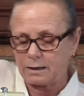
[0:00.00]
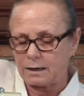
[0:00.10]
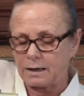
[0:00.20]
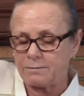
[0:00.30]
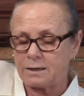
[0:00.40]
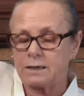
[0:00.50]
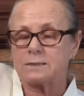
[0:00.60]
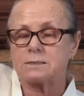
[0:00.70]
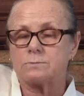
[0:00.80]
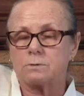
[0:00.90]
And then
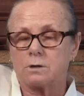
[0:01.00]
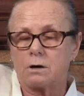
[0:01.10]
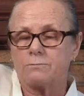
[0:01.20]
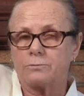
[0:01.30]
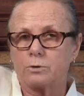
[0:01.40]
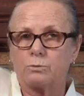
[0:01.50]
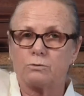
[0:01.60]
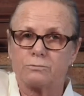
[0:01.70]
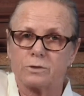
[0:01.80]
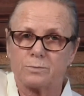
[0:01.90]
it's comfortable
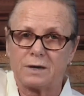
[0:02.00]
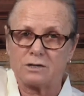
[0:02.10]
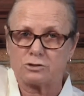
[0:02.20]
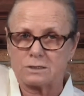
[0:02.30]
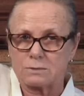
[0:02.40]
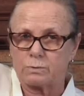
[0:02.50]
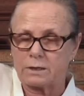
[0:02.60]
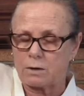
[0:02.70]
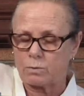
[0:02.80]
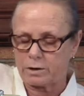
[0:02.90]
for the patients when
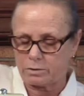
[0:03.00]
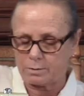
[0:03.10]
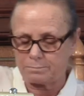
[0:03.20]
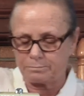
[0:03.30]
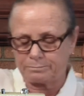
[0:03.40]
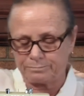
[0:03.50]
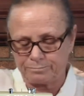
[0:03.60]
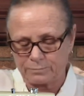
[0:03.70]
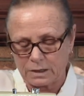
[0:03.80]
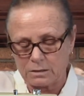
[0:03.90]
they wear them,
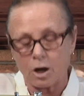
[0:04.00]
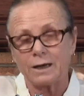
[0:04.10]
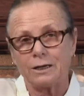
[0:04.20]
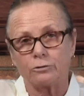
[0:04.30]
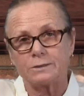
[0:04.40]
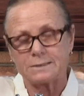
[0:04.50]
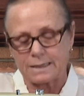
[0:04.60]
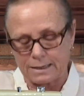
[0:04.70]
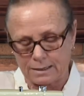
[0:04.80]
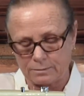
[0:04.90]
not
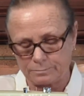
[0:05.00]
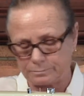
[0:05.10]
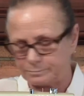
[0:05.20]
irritating.